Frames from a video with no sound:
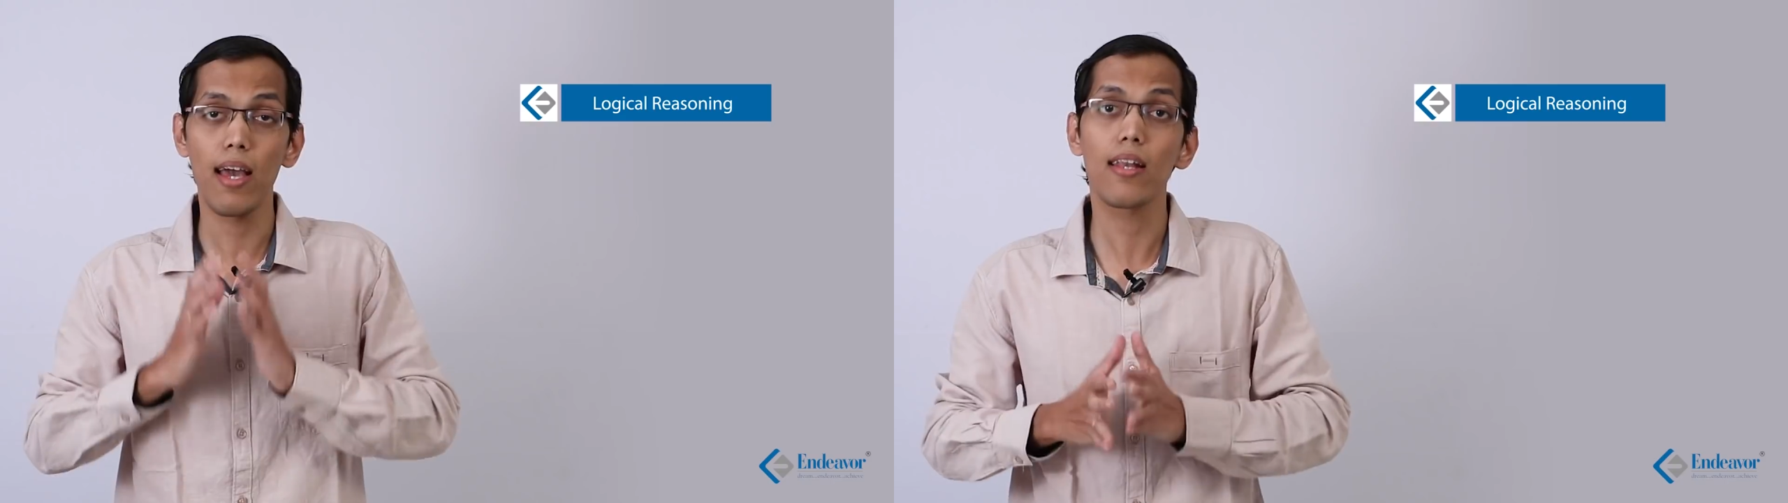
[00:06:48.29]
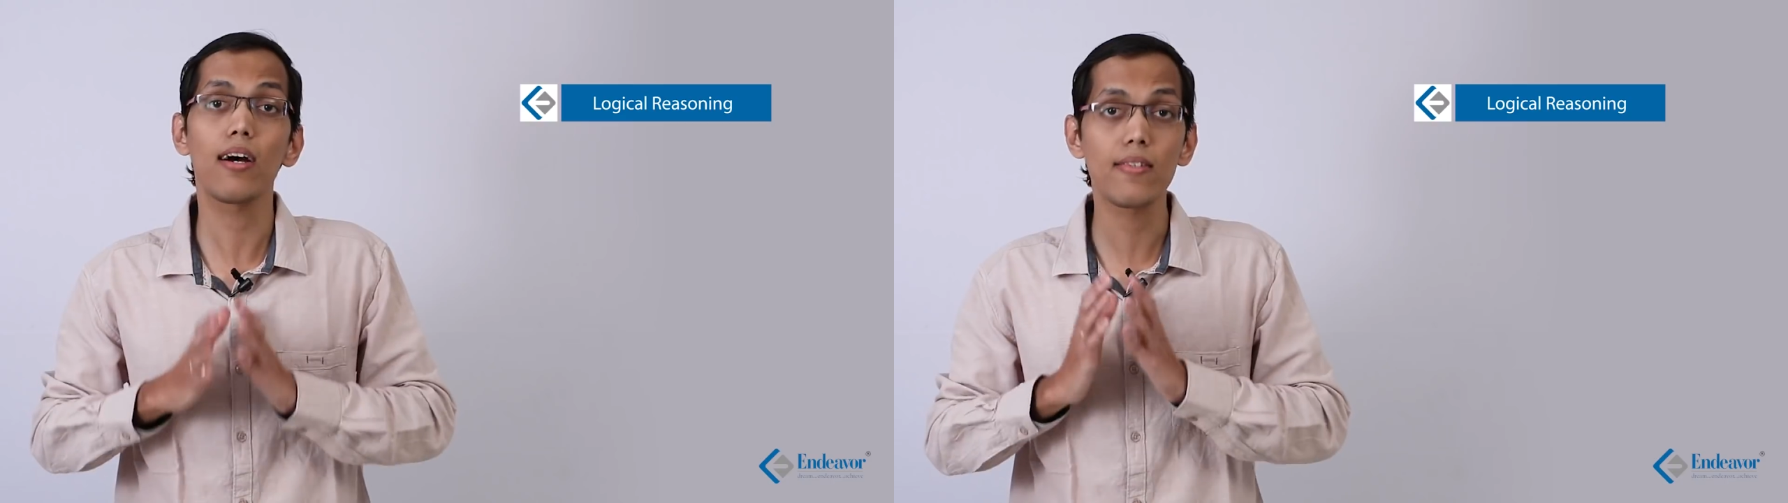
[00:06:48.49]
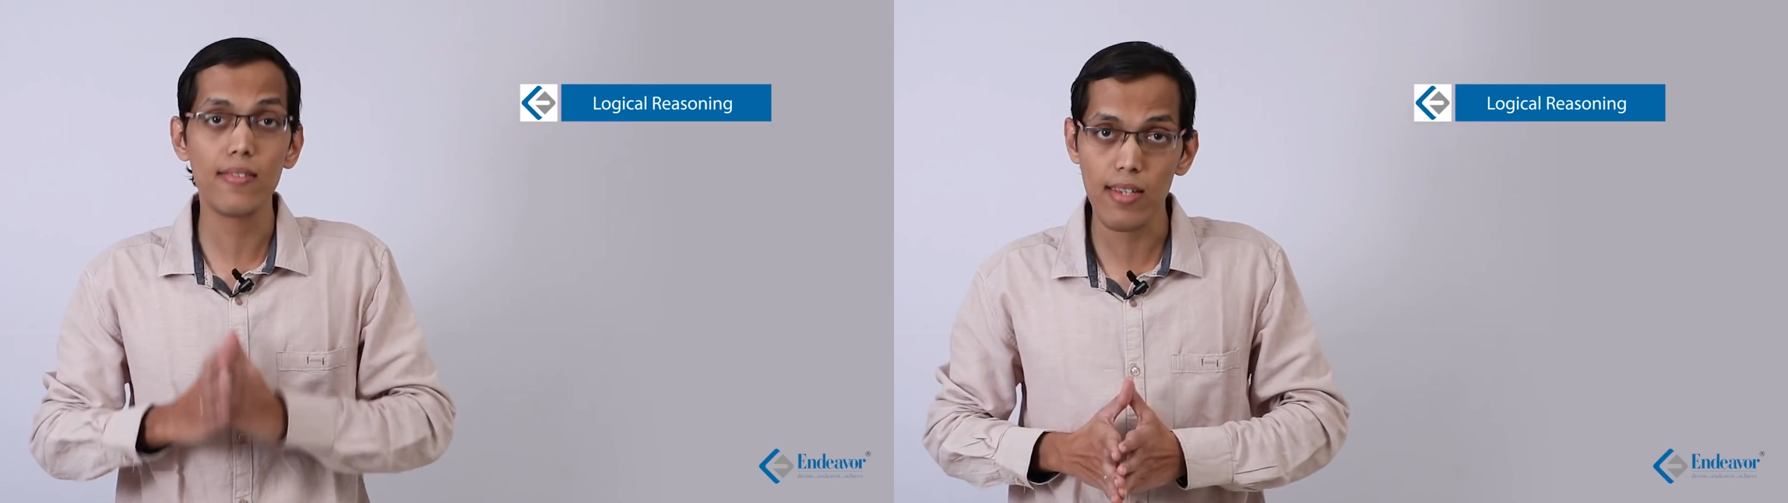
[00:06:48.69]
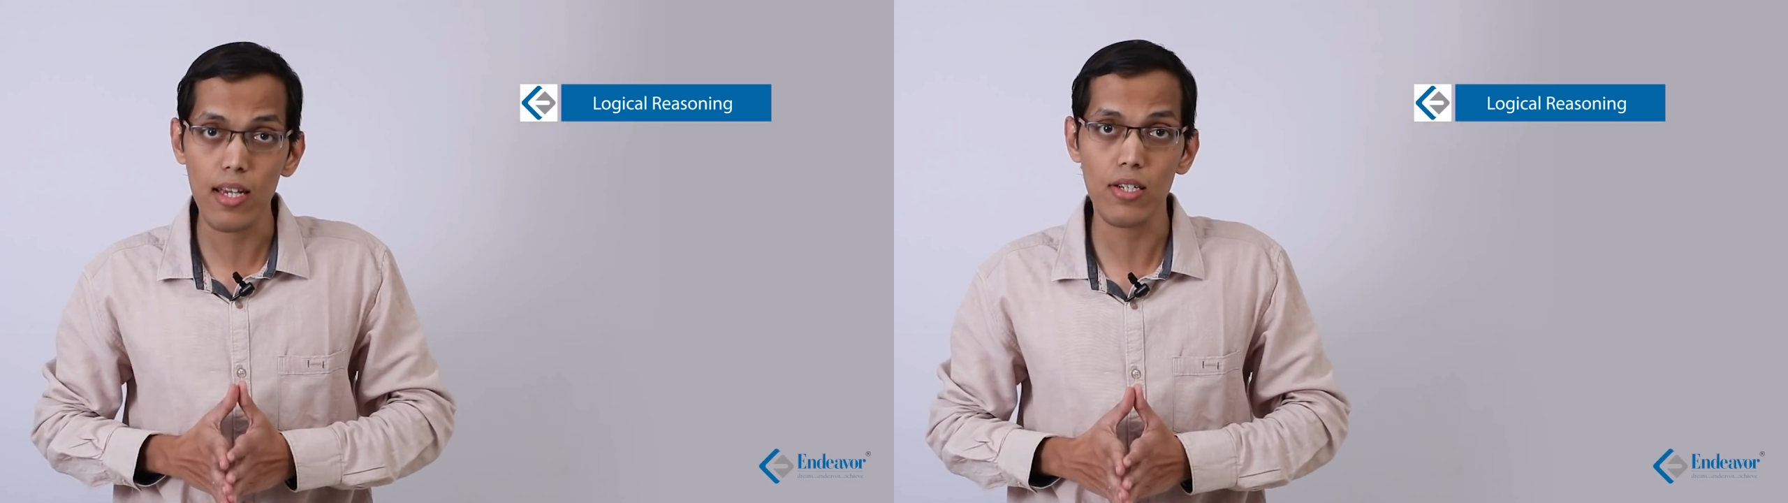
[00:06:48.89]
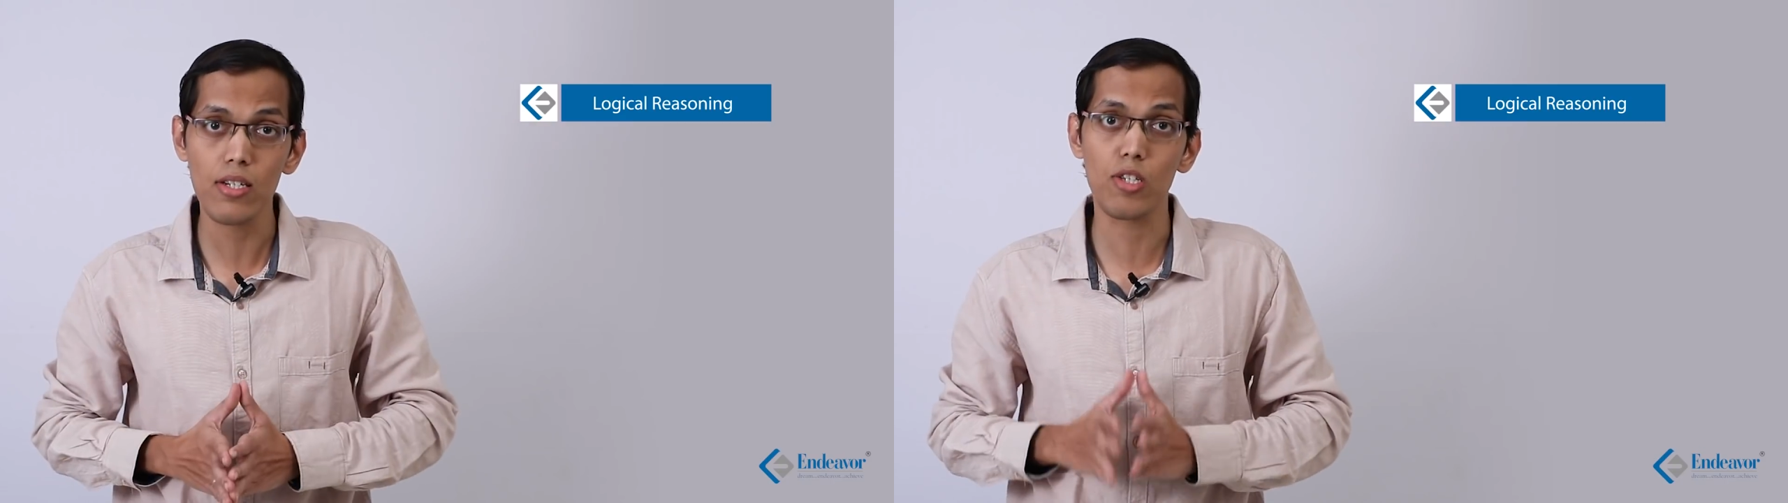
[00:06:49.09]
LR
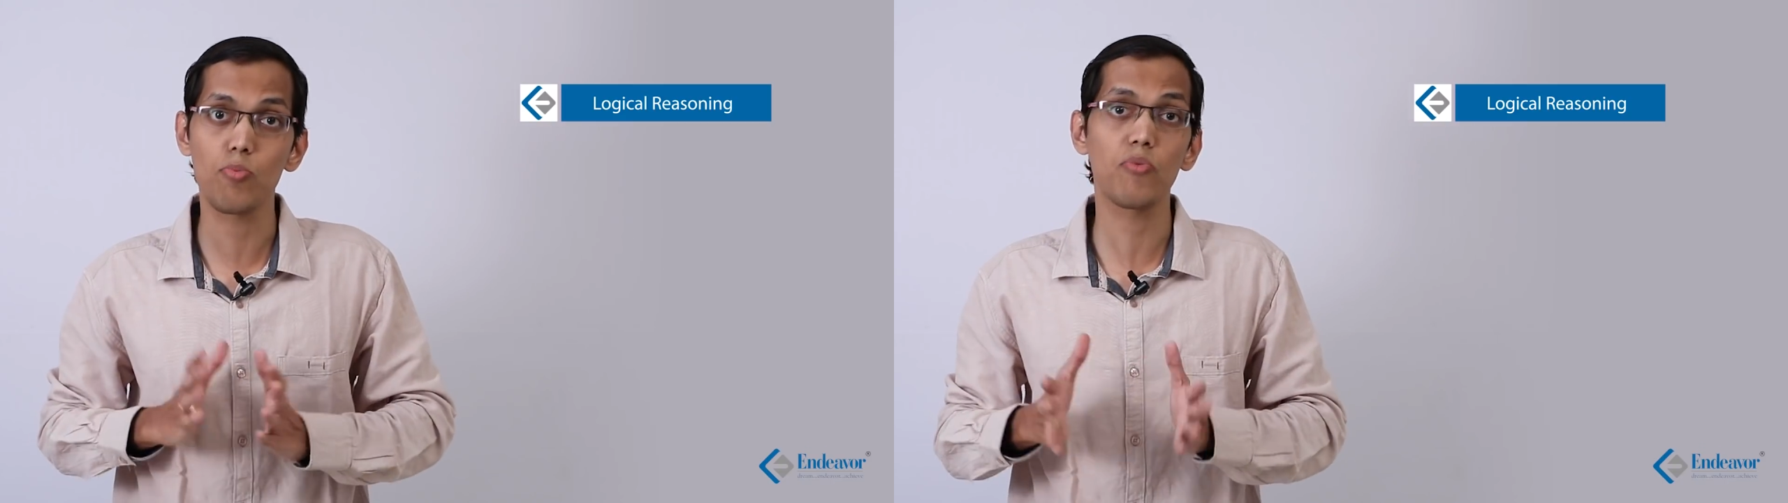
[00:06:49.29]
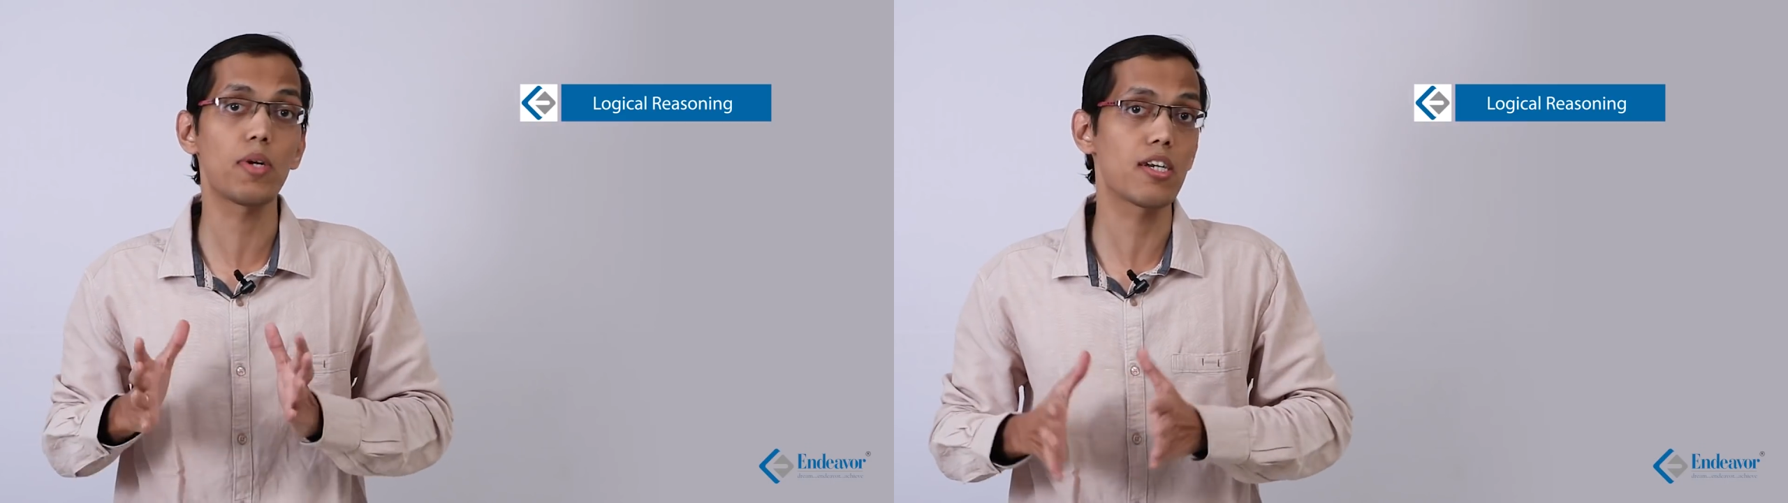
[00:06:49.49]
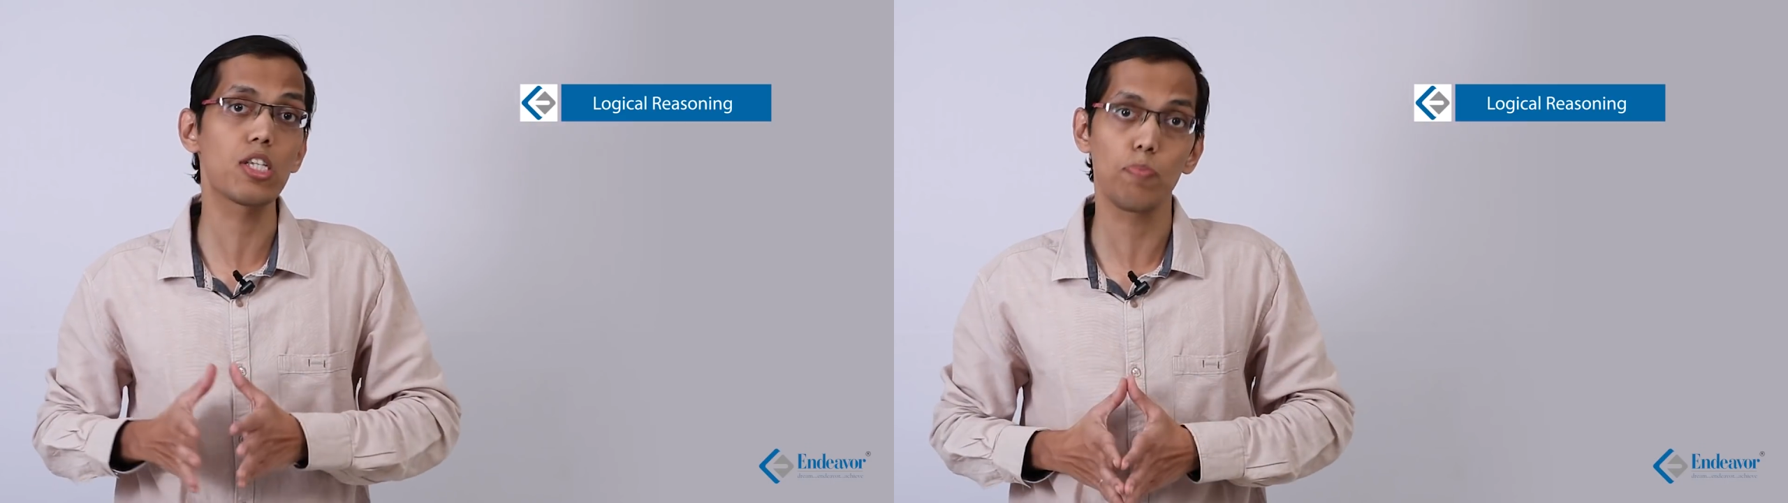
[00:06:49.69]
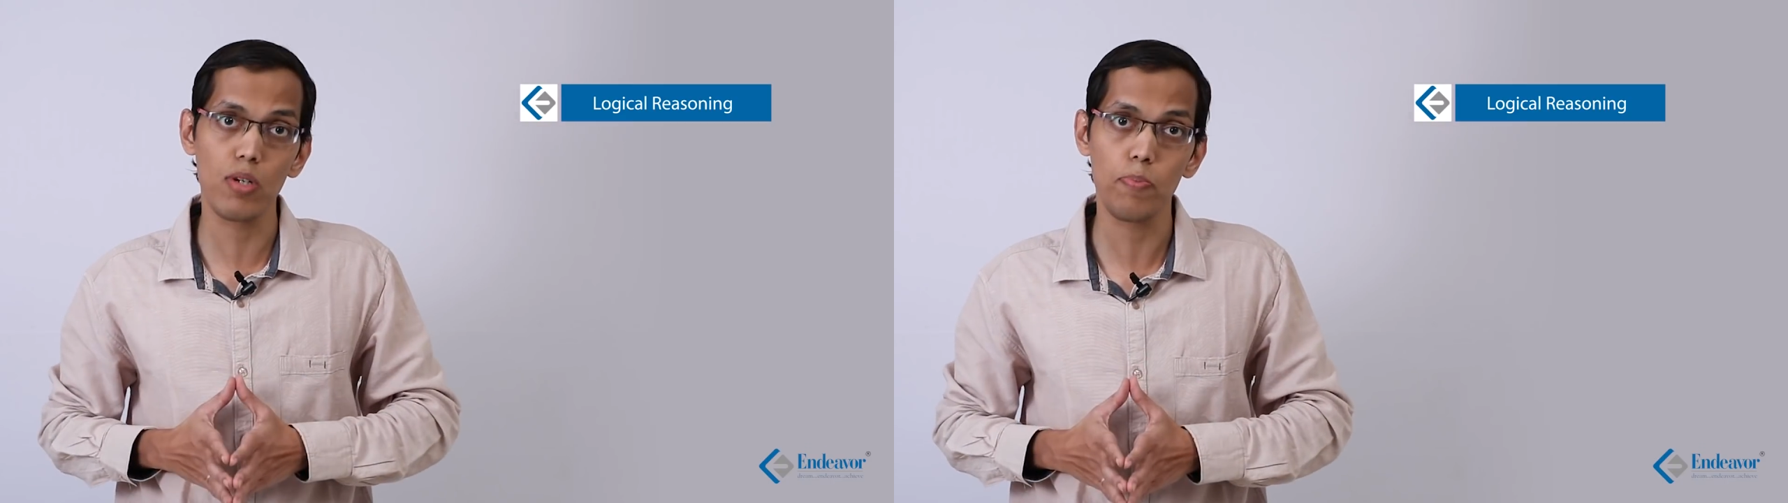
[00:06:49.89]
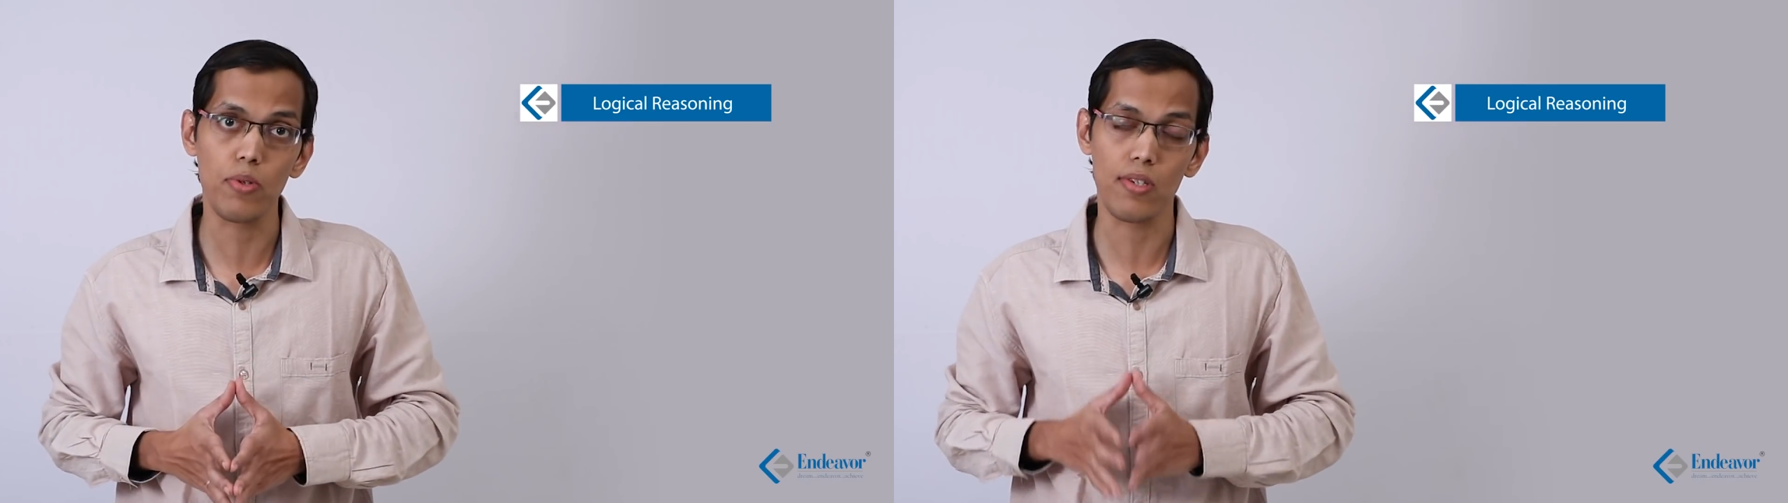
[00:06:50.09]
sectionals for practice
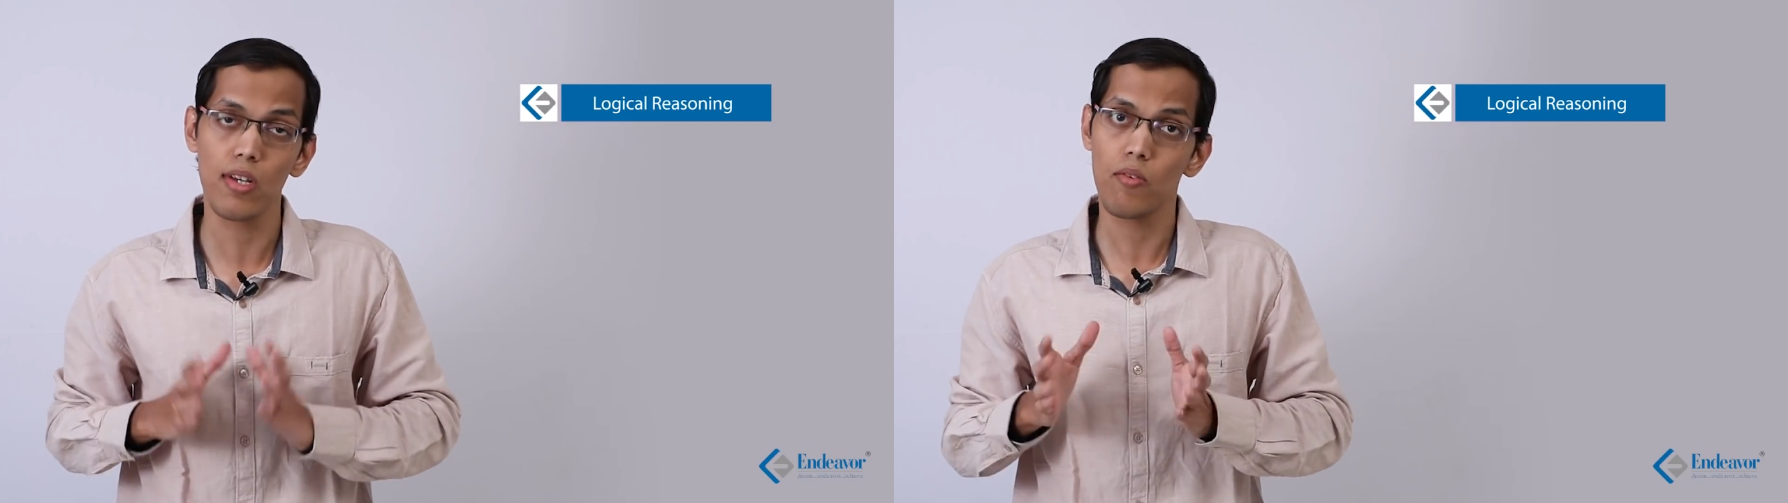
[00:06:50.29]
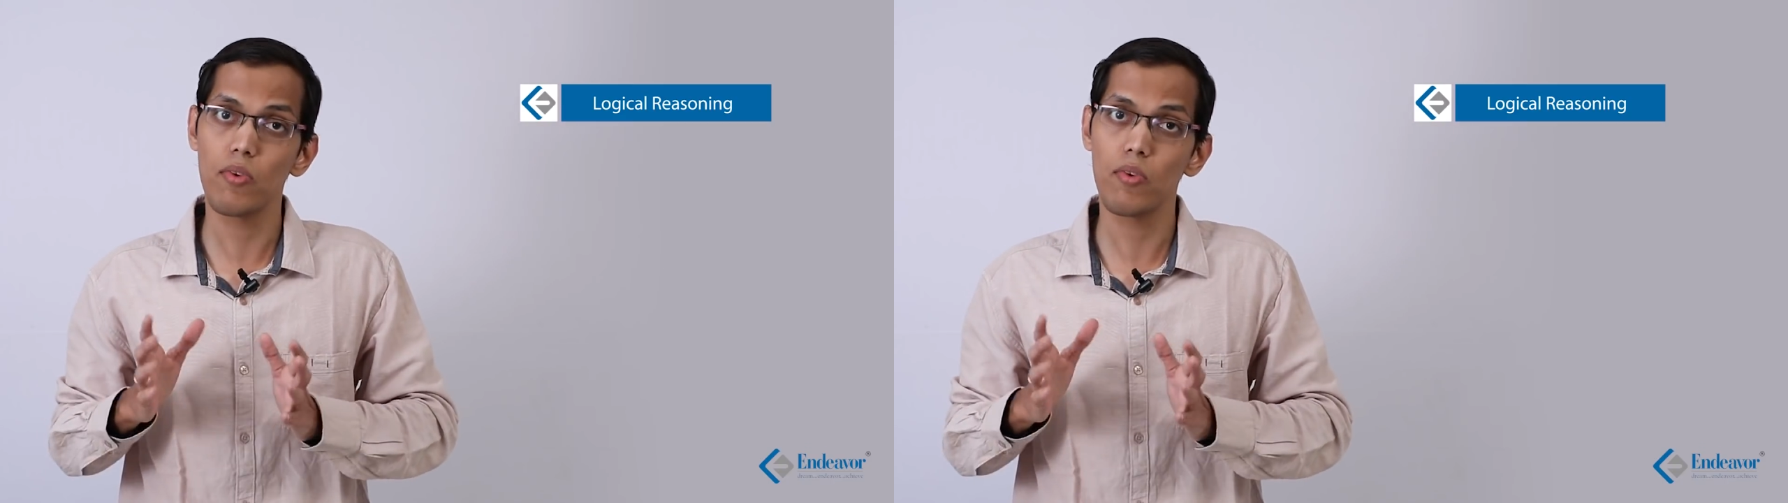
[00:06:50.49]
purpose,